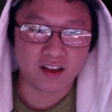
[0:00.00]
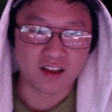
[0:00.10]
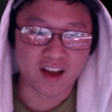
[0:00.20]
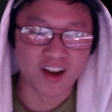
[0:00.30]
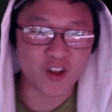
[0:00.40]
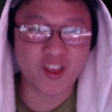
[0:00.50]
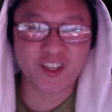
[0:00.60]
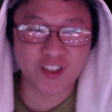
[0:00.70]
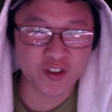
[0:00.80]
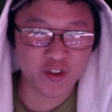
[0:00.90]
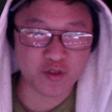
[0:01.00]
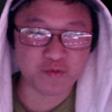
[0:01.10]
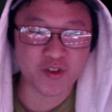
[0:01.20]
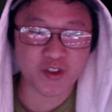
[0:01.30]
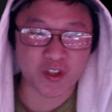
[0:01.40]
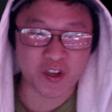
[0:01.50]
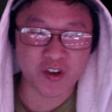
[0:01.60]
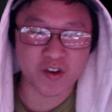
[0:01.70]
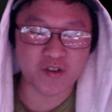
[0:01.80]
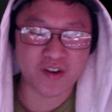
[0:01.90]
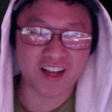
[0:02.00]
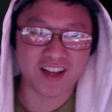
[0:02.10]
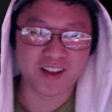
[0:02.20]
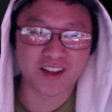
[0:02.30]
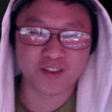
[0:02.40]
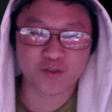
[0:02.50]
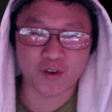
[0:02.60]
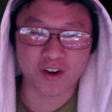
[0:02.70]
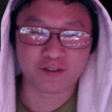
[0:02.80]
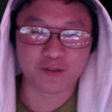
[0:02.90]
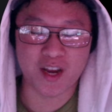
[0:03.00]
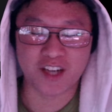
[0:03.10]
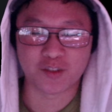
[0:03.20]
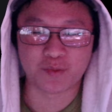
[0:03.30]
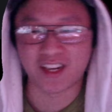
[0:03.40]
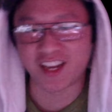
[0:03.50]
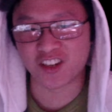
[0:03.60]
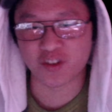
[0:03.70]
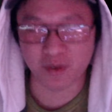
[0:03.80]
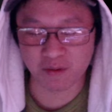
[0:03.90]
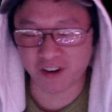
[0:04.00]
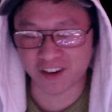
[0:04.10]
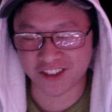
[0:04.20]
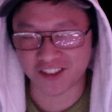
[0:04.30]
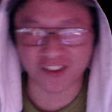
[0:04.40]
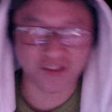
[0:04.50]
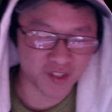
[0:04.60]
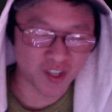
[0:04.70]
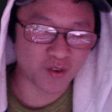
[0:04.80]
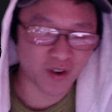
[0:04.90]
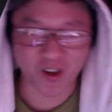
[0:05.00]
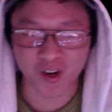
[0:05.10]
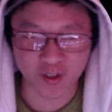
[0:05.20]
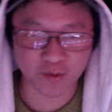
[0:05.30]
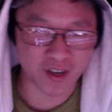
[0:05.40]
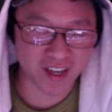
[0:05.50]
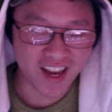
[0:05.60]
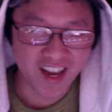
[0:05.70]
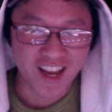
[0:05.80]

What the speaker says: things are super slow as for information, but again, it's a bear market, so what can you expect?